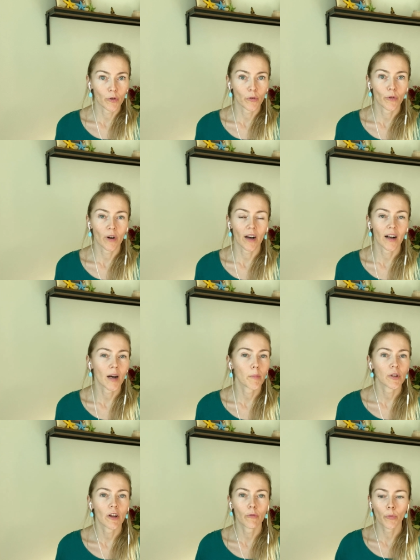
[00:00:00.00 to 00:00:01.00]
you a
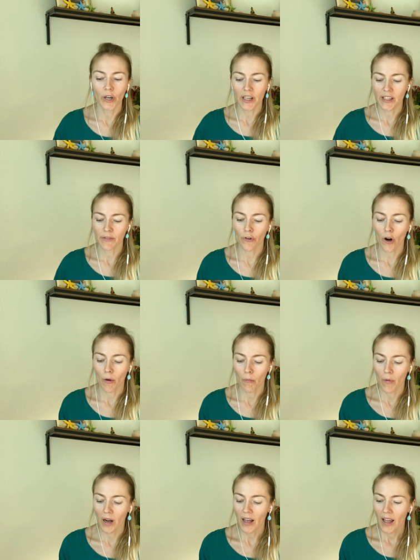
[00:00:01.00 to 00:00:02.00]
couple of words
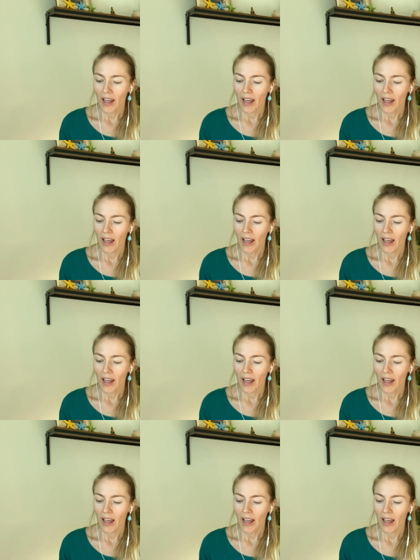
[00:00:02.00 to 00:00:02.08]
from uh,